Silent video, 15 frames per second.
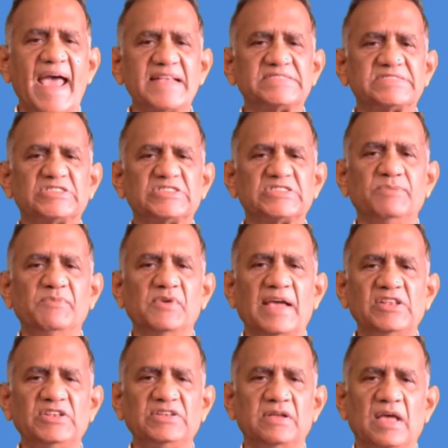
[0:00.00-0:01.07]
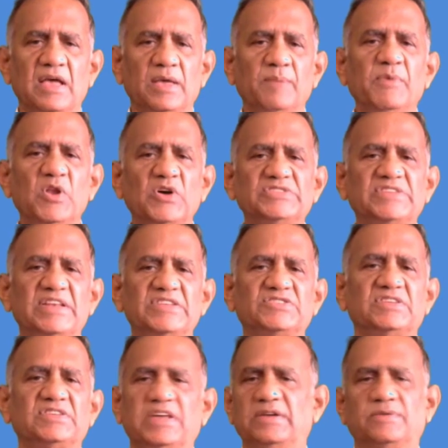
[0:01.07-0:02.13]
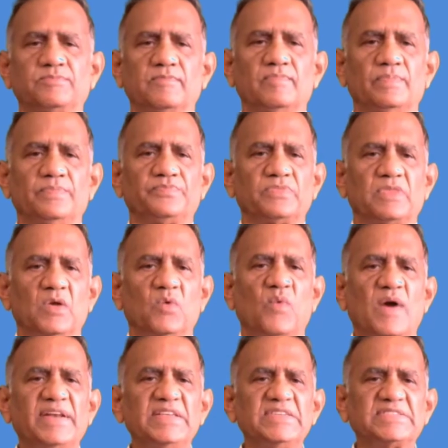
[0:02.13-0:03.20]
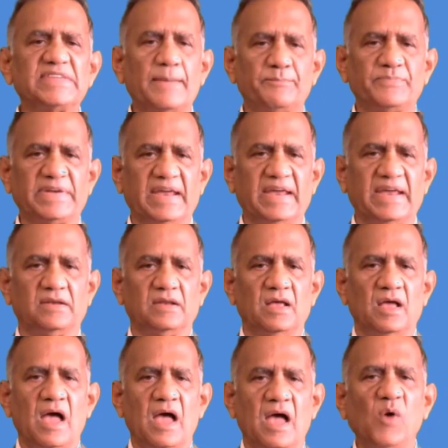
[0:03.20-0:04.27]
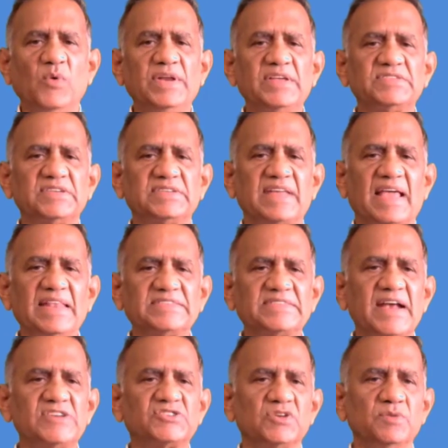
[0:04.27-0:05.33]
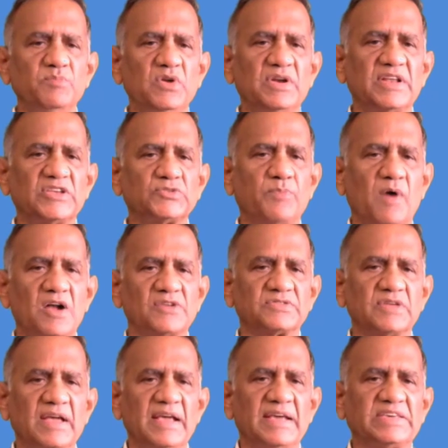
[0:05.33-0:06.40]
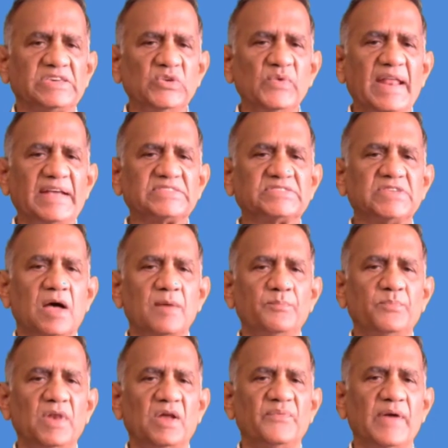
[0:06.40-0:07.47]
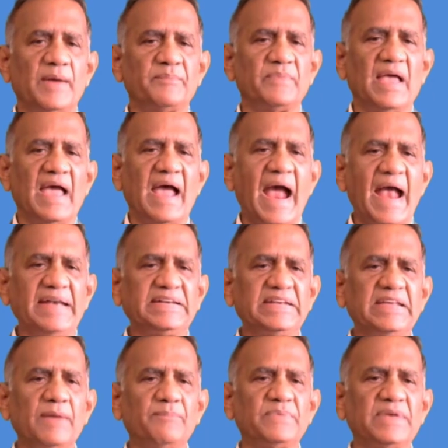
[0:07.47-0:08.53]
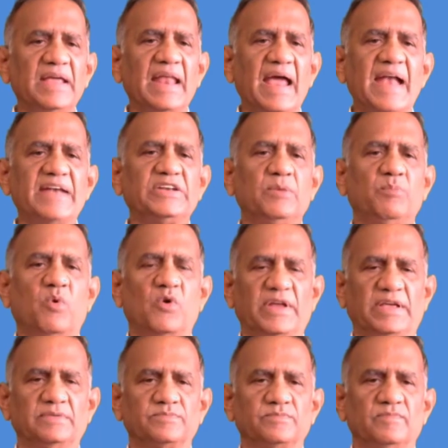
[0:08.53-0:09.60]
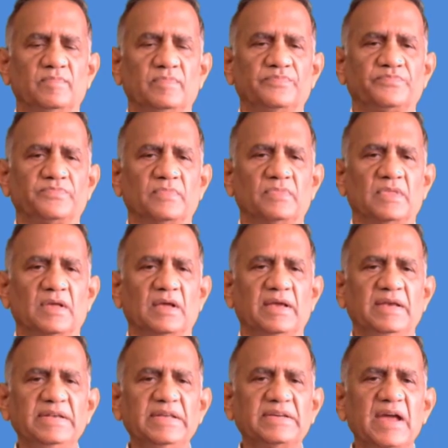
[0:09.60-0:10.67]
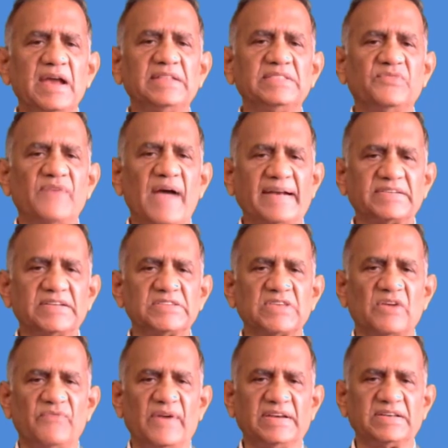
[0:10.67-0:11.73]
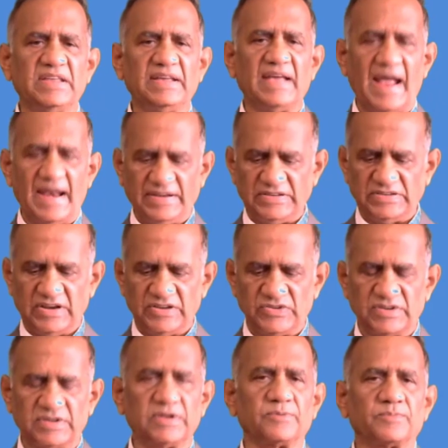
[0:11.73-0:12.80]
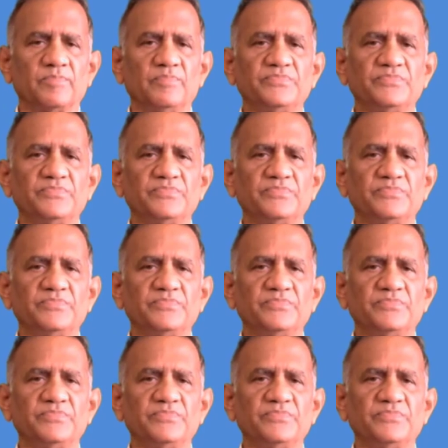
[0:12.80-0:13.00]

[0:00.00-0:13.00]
enhances immunogenicity? What is heptane? How does it elicit immune response? Give an example of anti-heptane antibody. Indicate the factors affecting antigenicity.